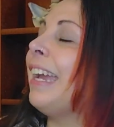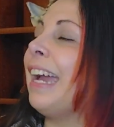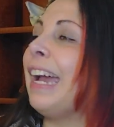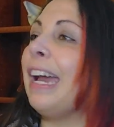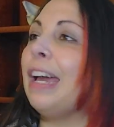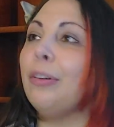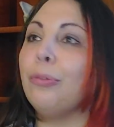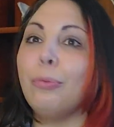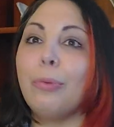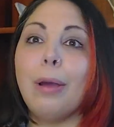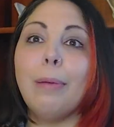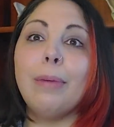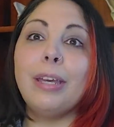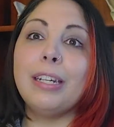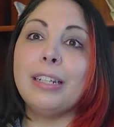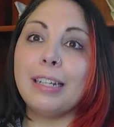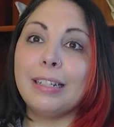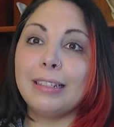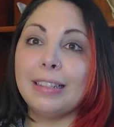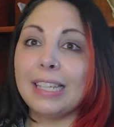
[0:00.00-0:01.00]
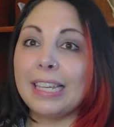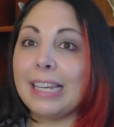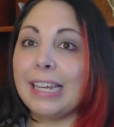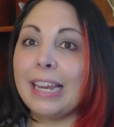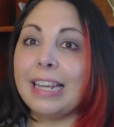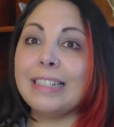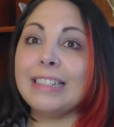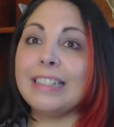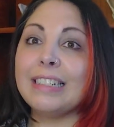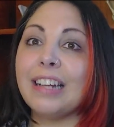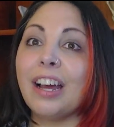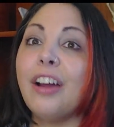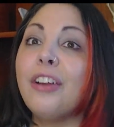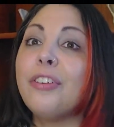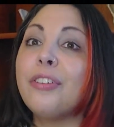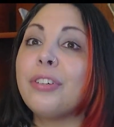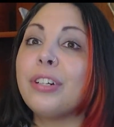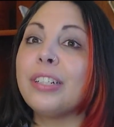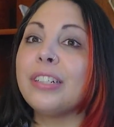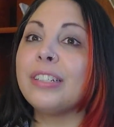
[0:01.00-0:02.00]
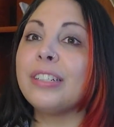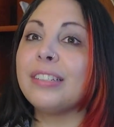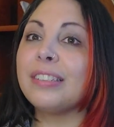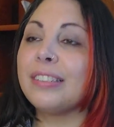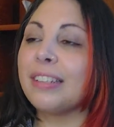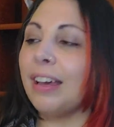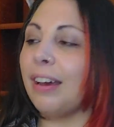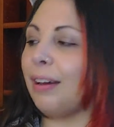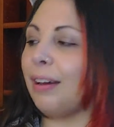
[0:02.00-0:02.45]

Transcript: and women in the 1800s